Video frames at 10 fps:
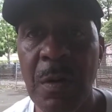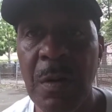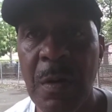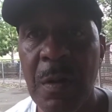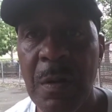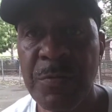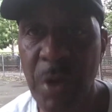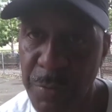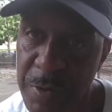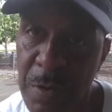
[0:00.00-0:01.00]
Yeah, he choked,
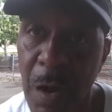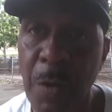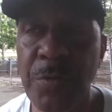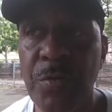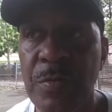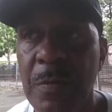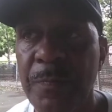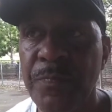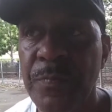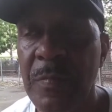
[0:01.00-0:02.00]
choked the, the coach. Yeah.
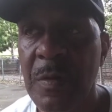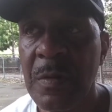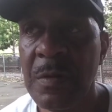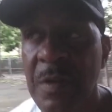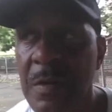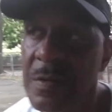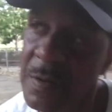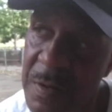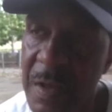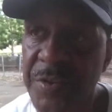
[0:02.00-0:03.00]

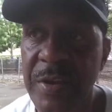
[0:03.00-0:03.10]
Knicks